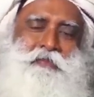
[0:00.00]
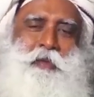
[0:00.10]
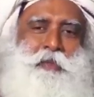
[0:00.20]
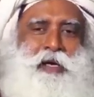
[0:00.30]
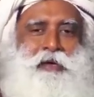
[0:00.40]

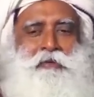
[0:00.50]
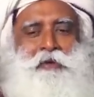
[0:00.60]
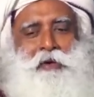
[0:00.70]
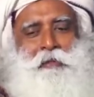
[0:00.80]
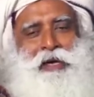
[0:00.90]
People are
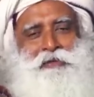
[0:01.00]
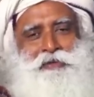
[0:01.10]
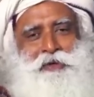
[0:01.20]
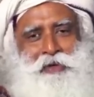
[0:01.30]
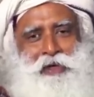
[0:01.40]
going
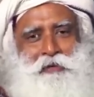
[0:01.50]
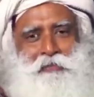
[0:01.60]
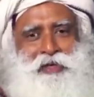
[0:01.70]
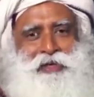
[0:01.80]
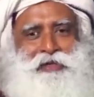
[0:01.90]
about
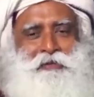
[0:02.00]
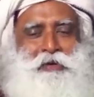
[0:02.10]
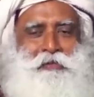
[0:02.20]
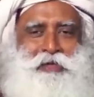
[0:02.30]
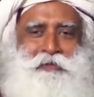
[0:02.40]
talking, be in the
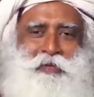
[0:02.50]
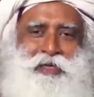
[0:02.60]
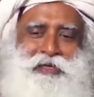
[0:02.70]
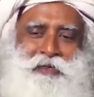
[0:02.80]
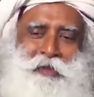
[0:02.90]
moment,
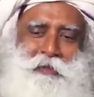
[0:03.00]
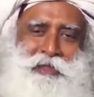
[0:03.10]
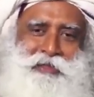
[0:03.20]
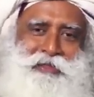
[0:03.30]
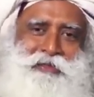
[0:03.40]
be in the
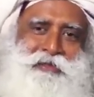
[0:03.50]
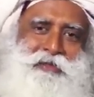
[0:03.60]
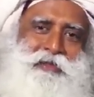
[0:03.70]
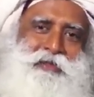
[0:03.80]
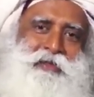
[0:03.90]
moment.
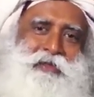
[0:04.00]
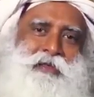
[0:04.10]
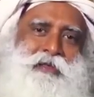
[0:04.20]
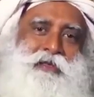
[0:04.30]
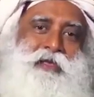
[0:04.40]

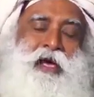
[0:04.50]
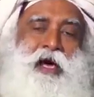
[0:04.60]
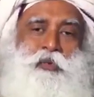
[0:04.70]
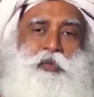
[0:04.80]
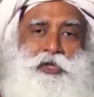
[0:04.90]
They
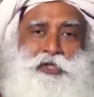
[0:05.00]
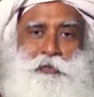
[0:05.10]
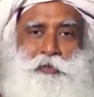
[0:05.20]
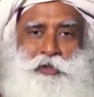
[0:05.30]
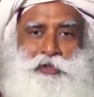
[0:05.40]
are
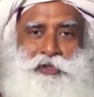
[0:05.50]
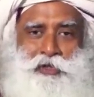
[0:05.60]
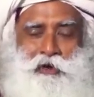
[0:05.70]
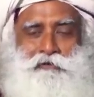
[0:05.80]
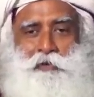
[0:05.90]

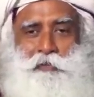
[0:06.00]
worshippers of